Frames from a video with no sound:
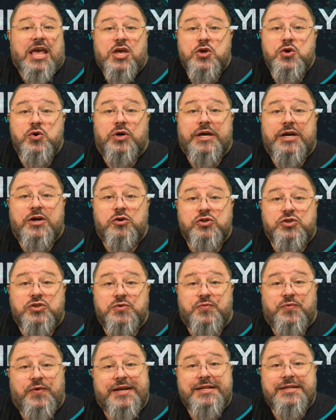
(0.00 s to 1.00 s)
You can
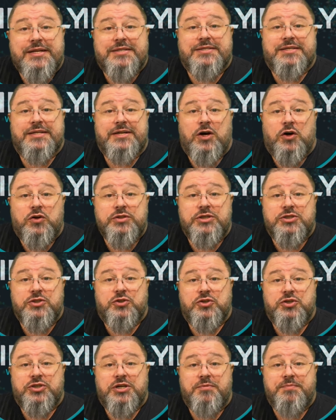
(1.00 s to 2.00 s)
also find us in other
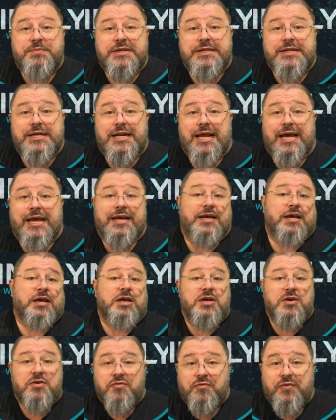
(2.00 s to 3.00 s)
social media like
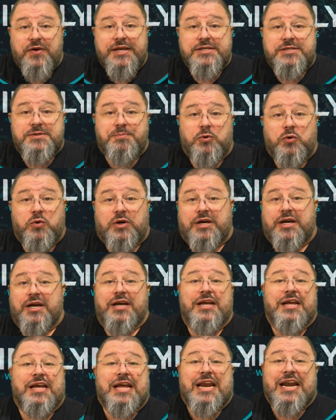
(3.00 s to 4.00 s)

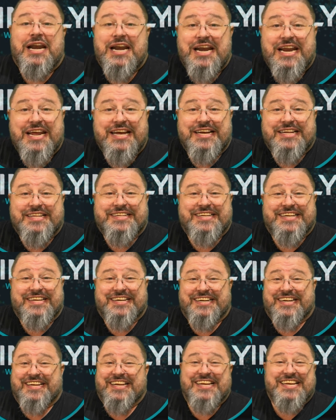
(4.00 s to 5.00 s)
Facebook,
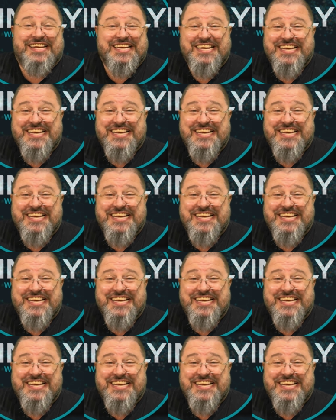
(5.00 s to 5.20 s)
LinkedIn,